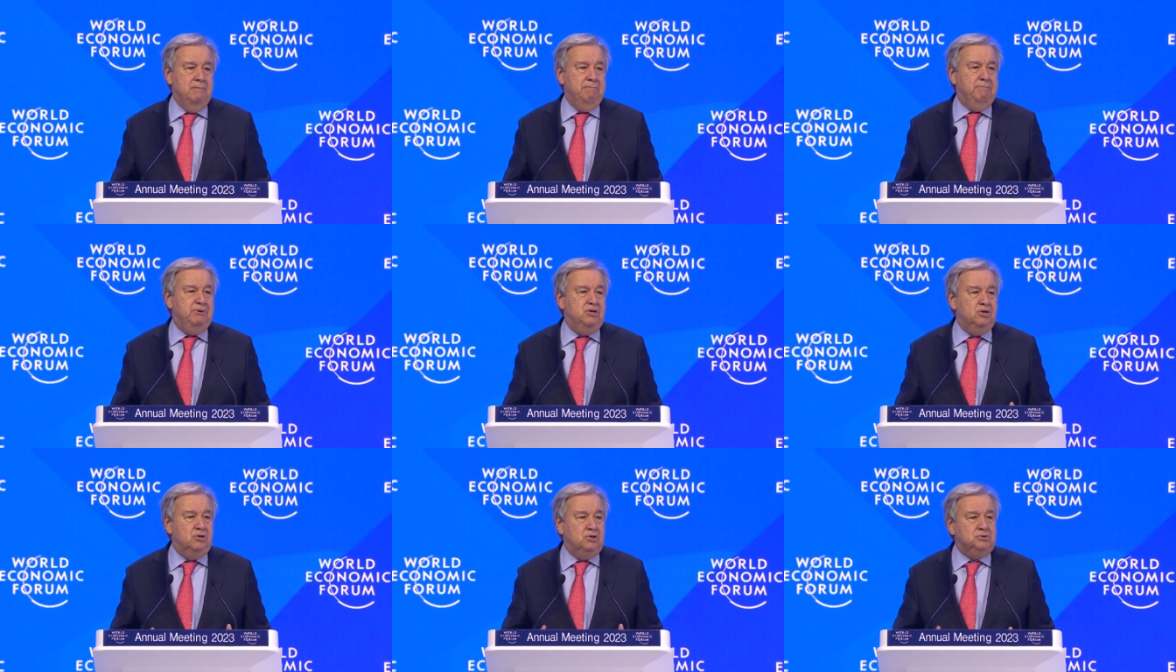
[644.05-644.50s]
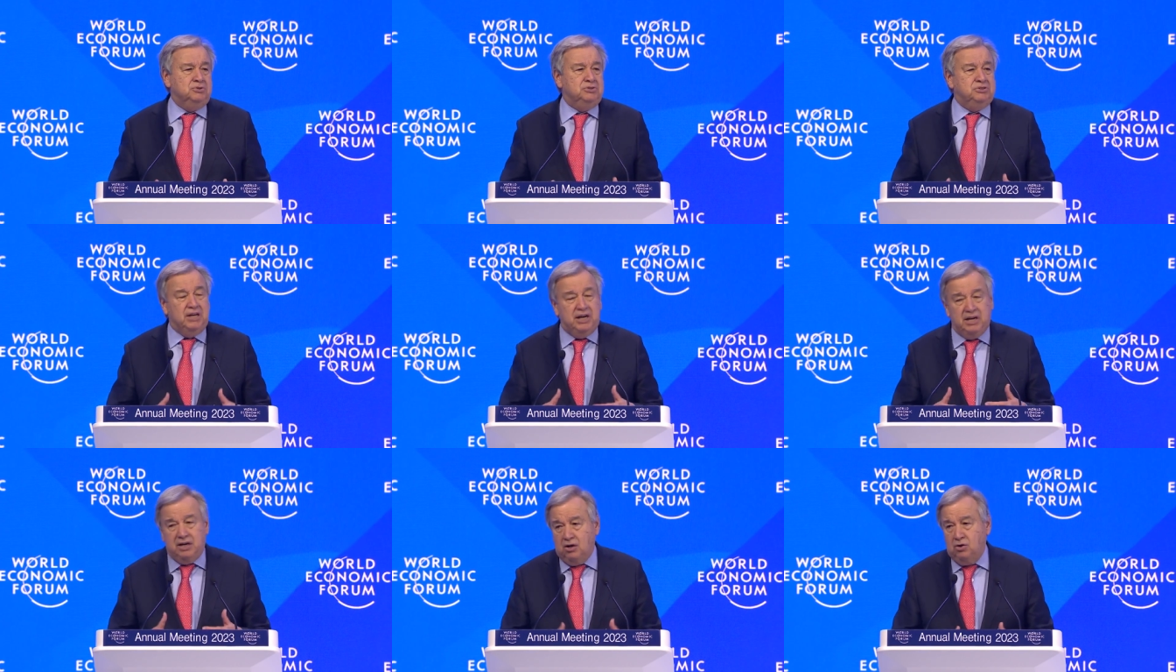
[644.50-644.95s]
beyond
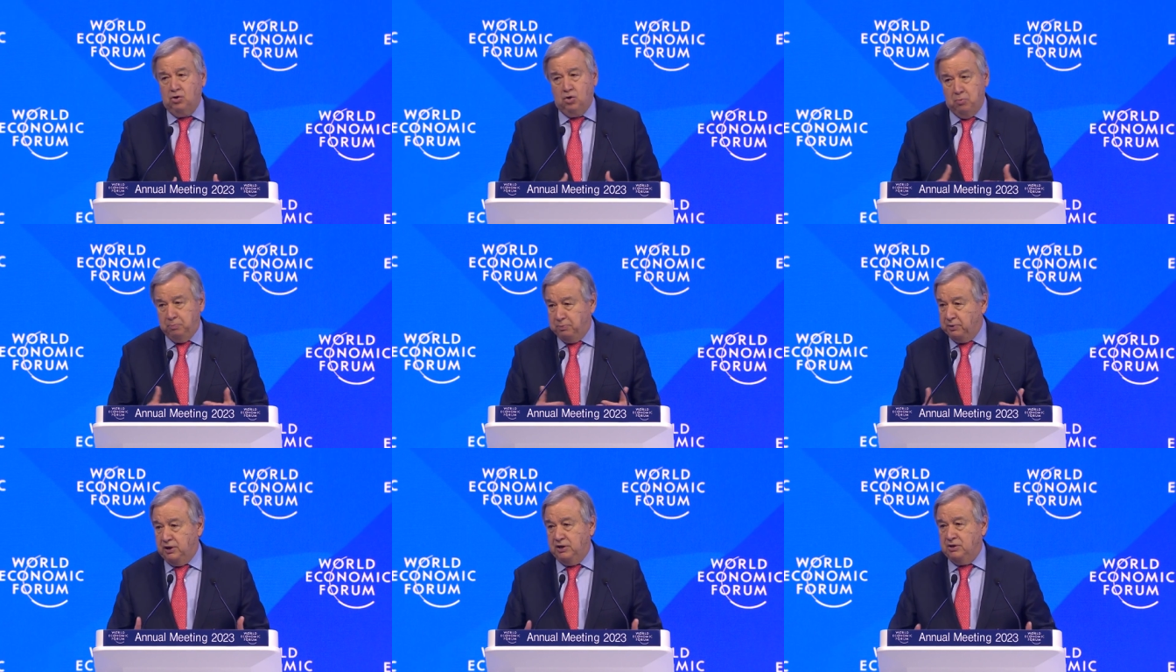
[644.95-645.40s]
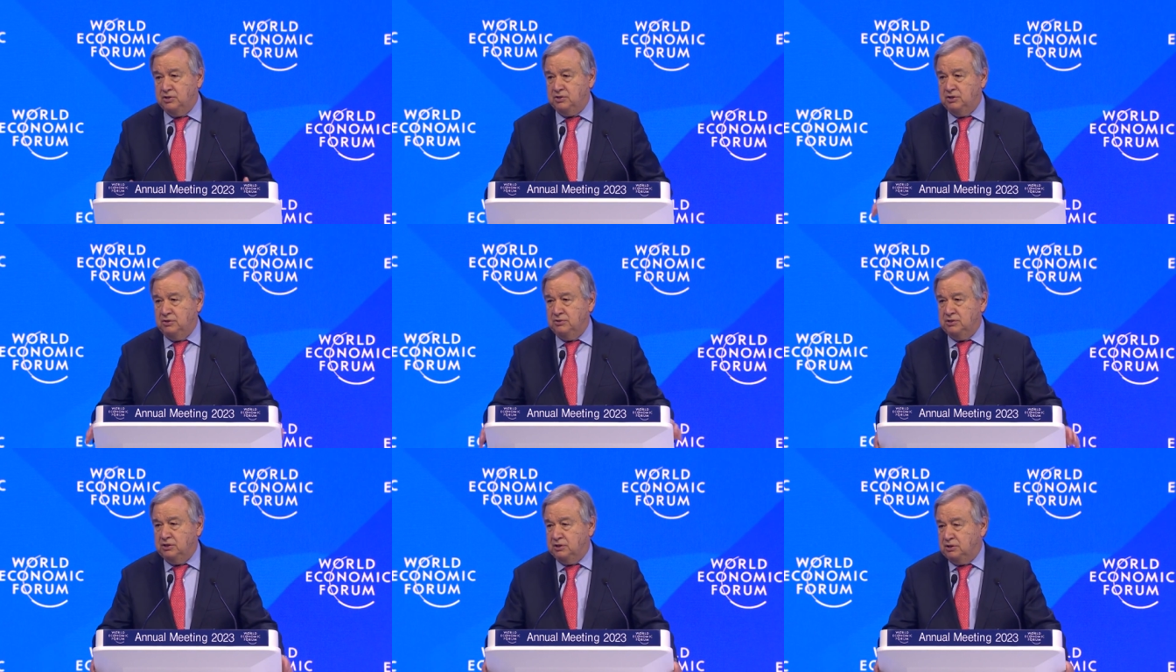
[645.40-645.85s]
their own
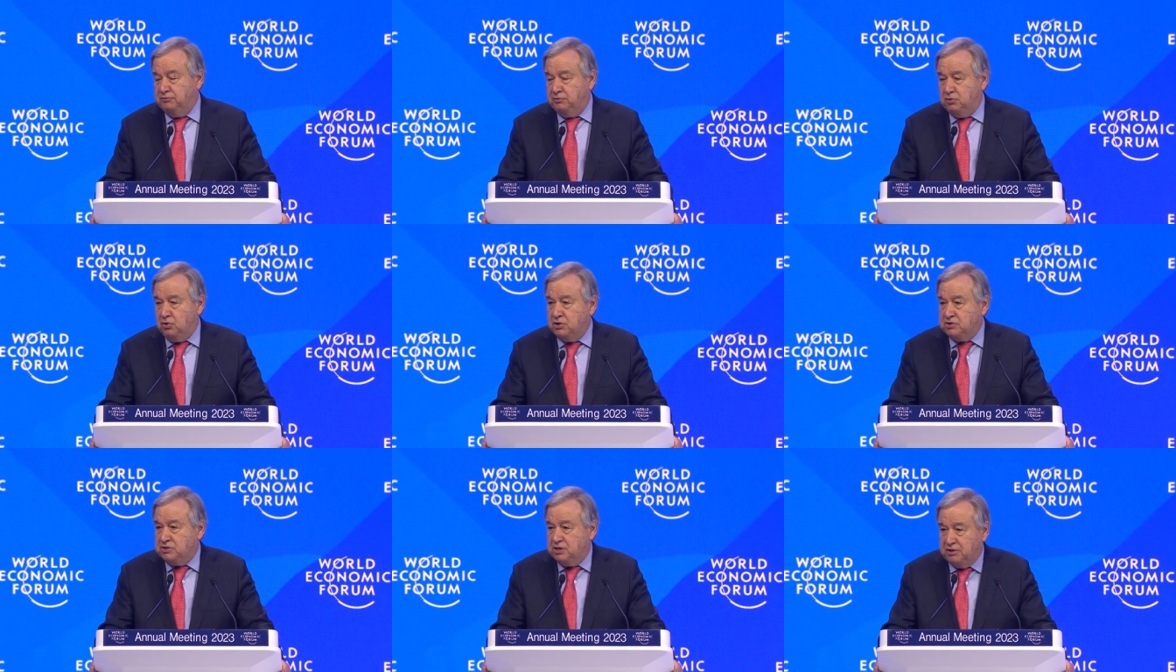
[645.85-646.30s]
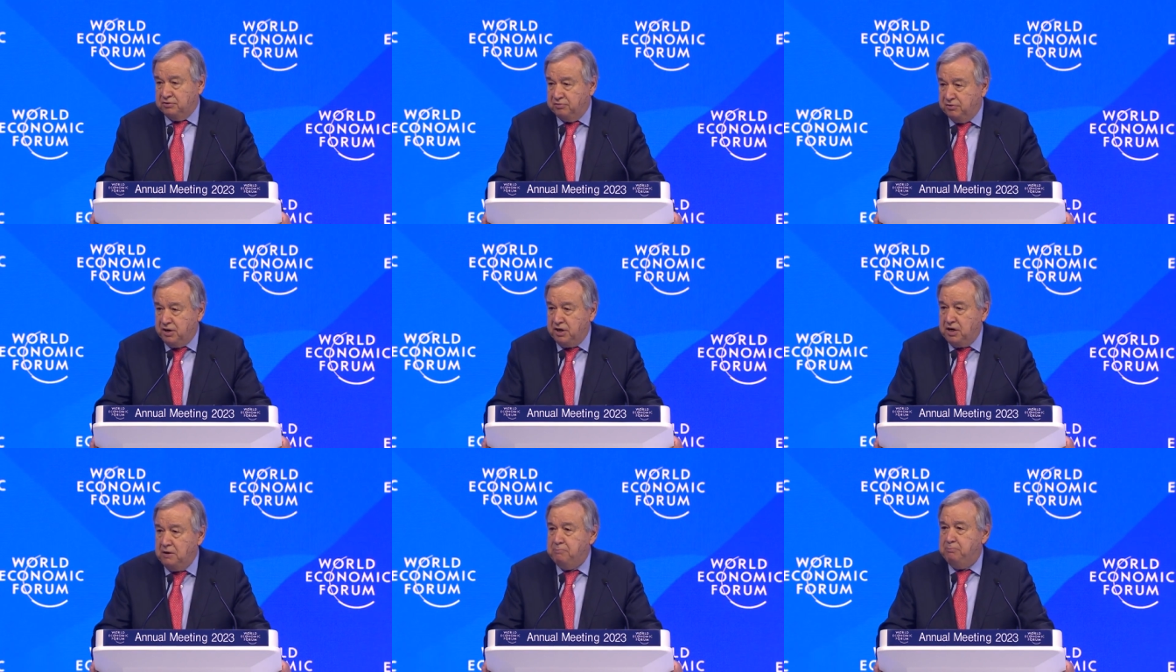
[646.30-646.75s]
operations, that of course are
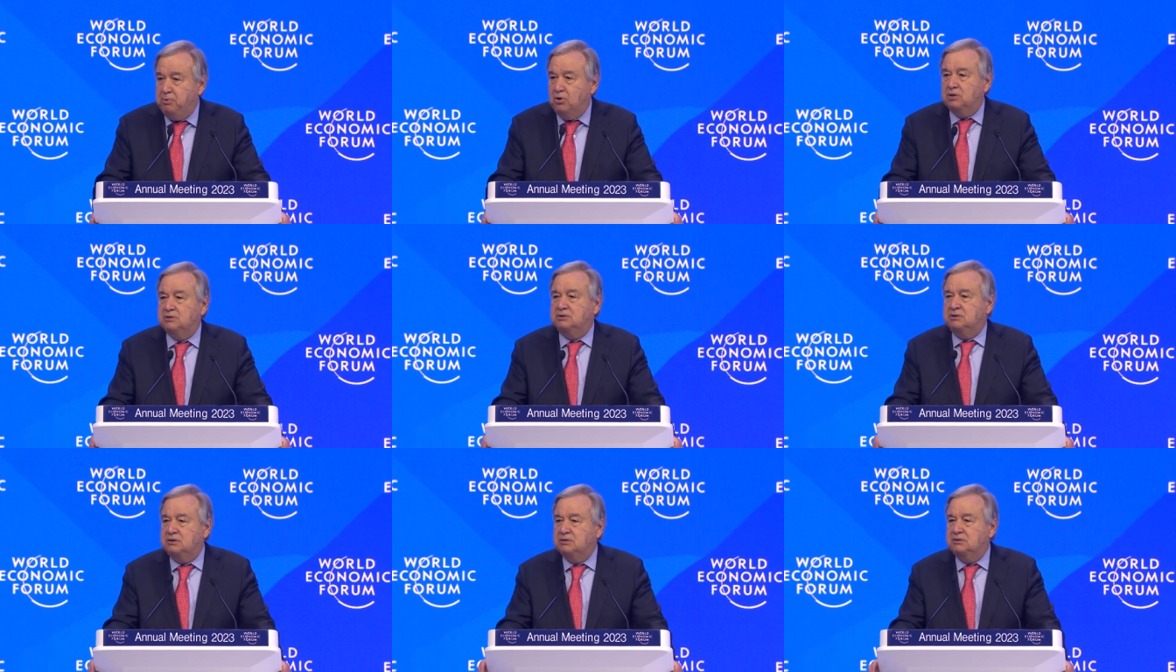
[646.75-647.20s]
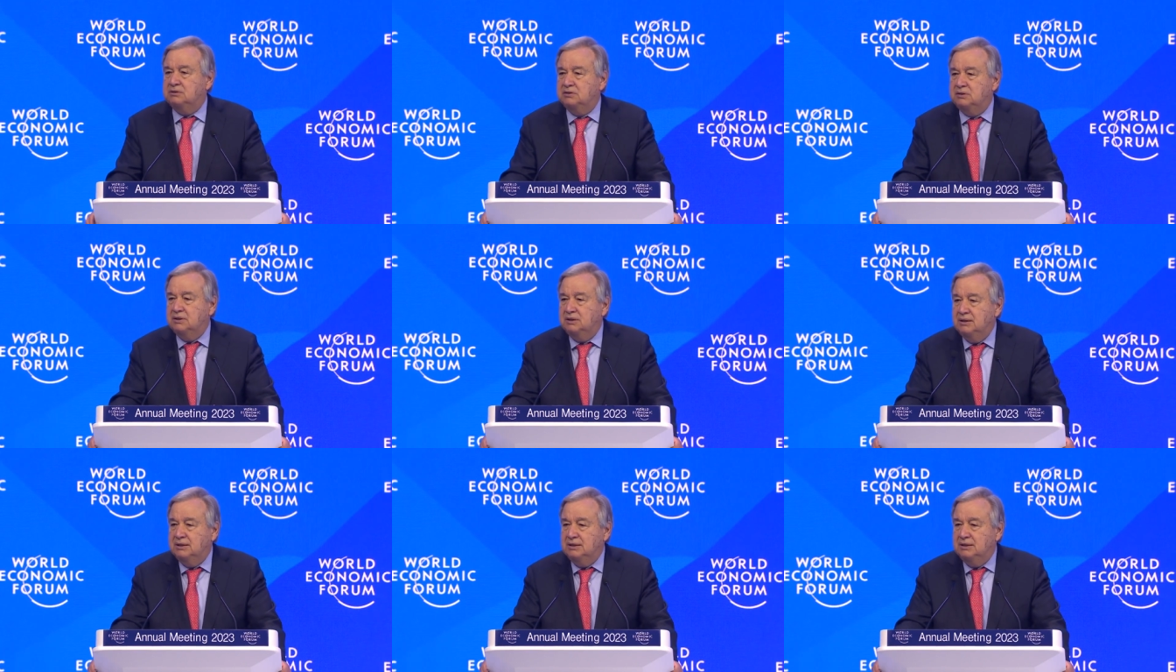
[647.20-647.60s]
very important,